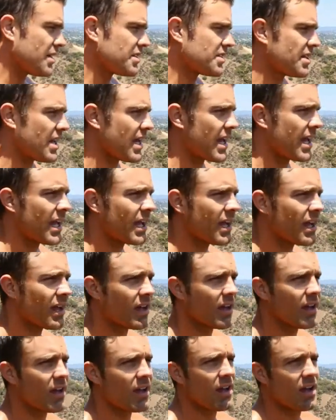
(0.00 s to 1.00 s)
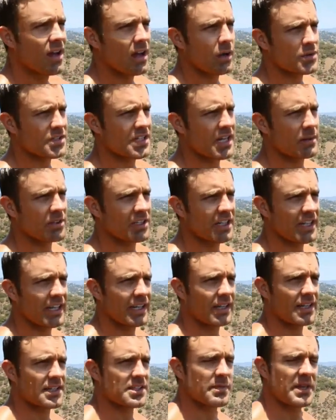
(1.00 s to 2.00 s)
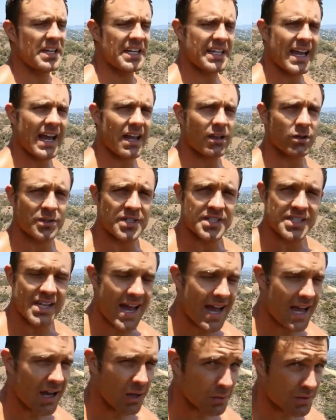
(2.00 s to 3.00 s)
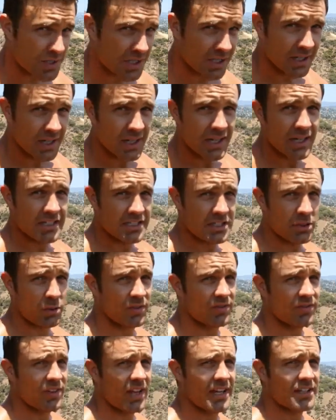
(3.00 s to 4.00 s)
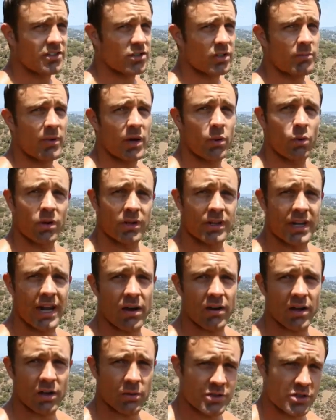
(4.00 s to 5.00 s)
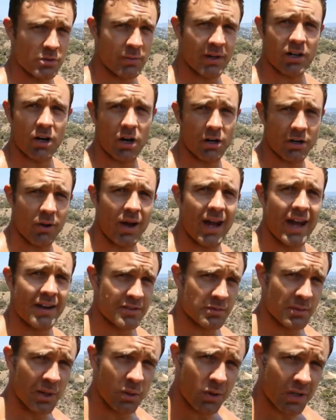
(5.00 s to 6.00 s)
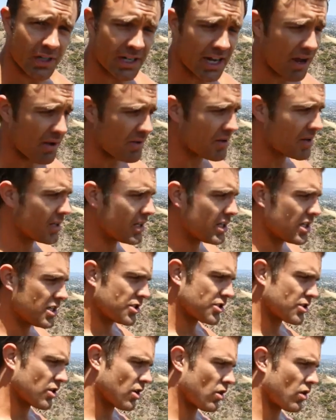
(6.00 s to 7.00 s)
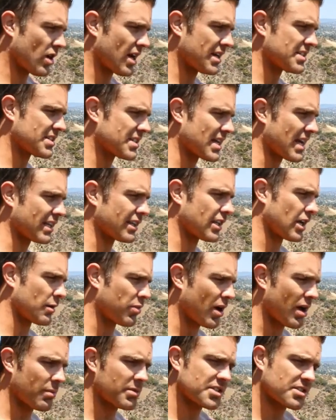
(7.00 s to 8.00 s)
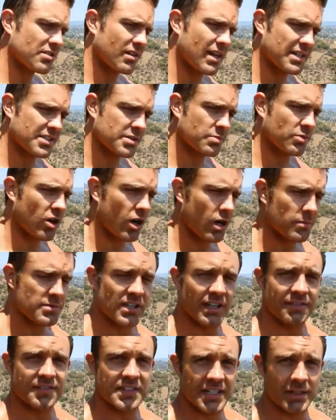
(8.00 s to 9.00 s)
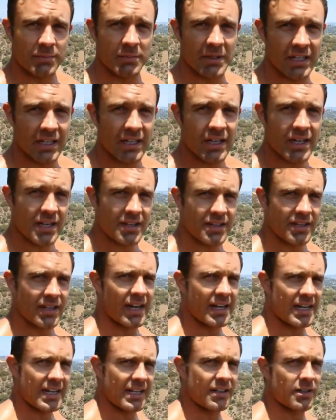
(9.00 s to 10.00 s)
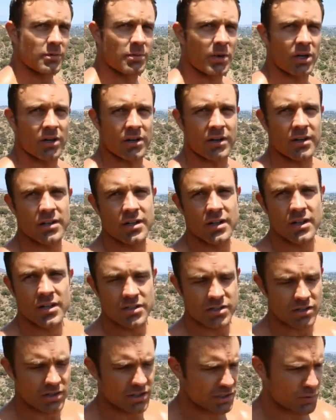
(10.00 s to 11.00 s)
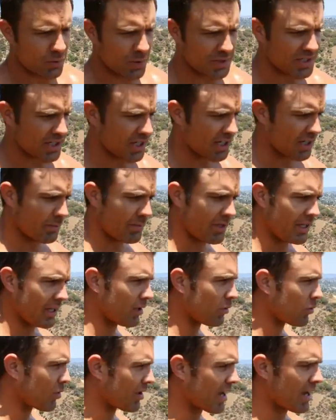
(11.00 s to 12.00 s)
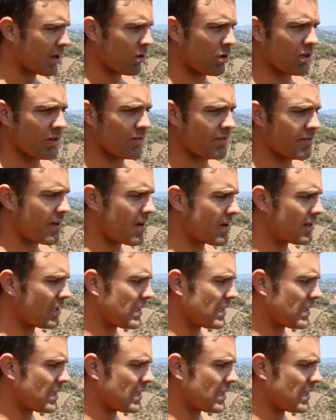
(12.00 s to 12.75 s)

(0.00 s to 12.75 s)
Today, I wasn't able to get as many calories out as I would have liked during my workout. I always do my cardio after my workout. So I decided that I probably still had some carbs left in me that I needed to burn. So this wasn't gonna be a 1 hour of